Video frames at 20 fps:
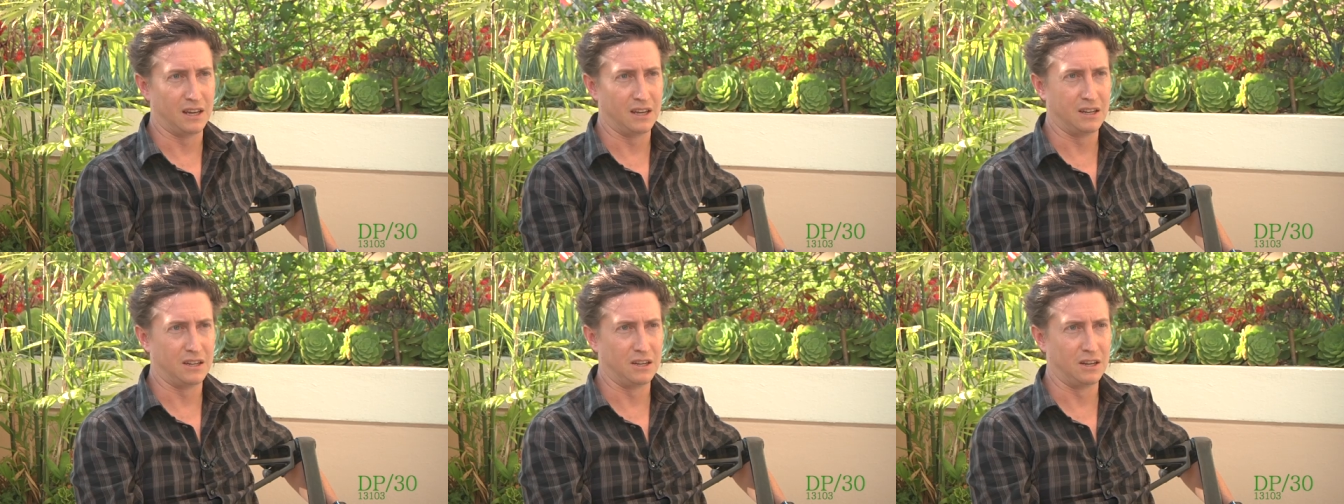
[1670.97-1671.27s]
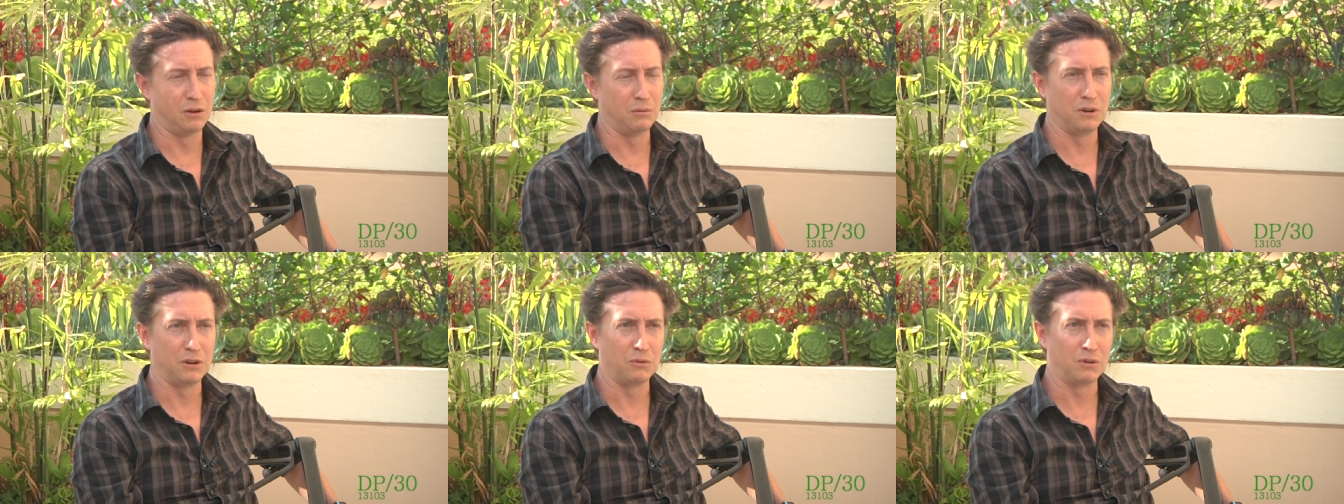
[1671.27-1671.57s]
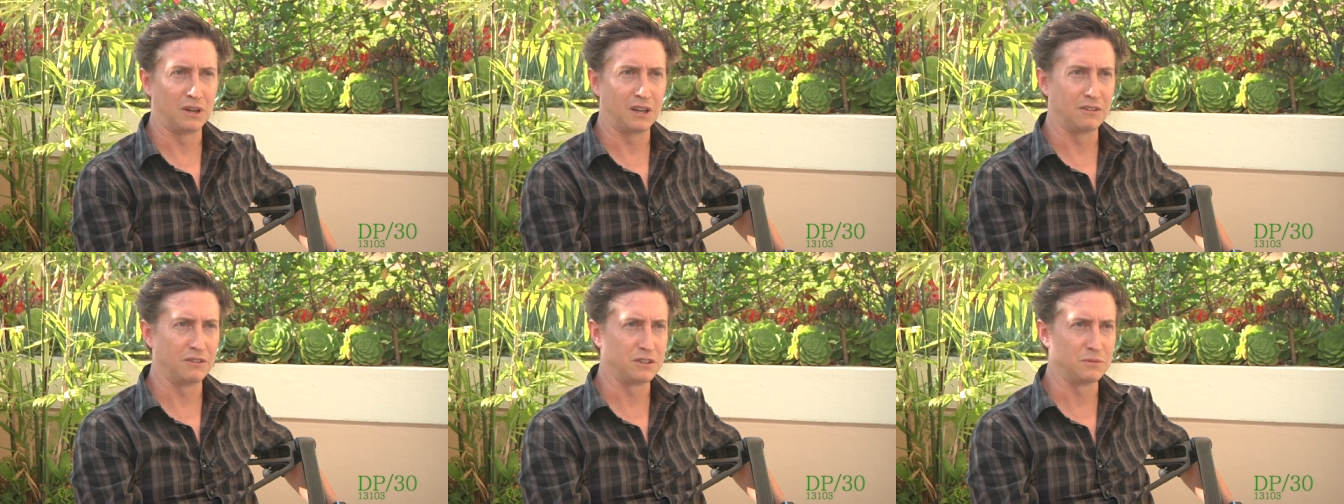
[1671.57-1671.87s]
and nobody
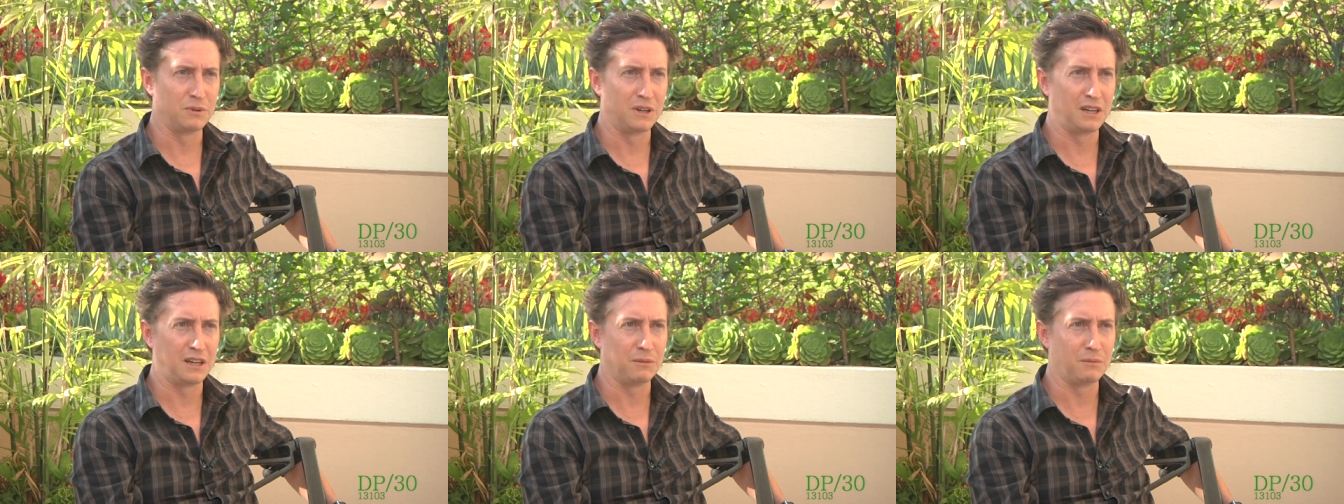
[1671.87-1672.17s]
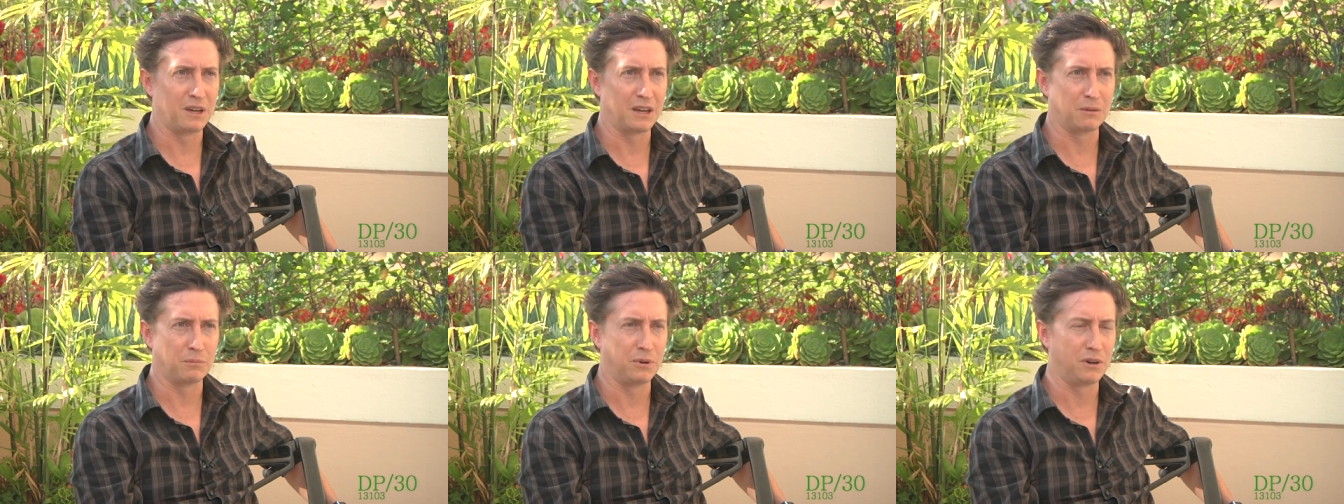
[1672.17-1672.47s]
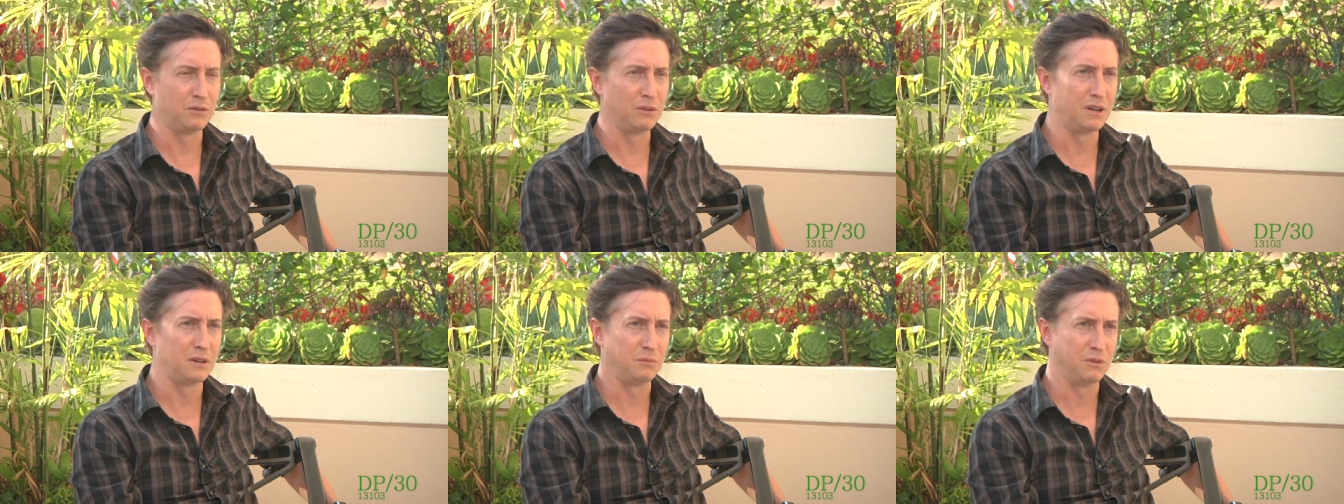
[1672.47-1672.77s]
would give us money to make a
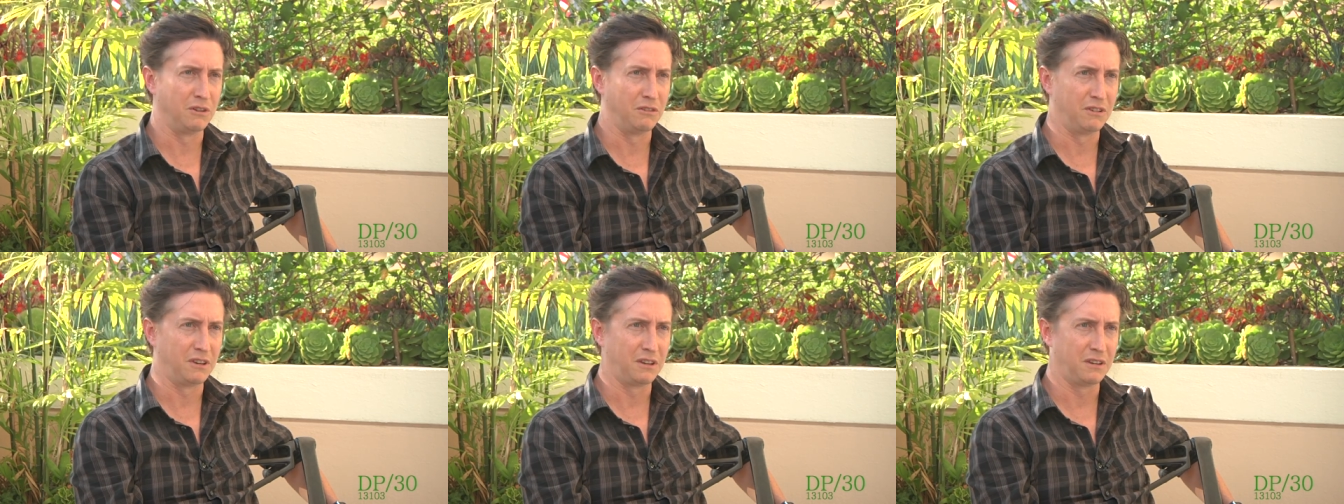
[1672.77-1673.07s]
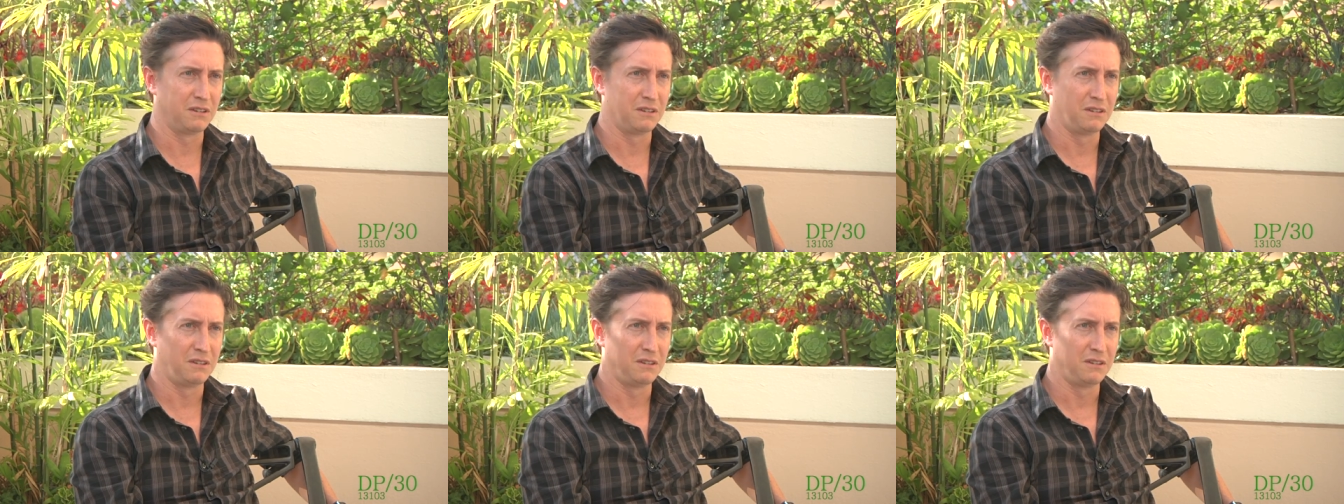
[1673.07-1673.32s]
Paul Rudd movie.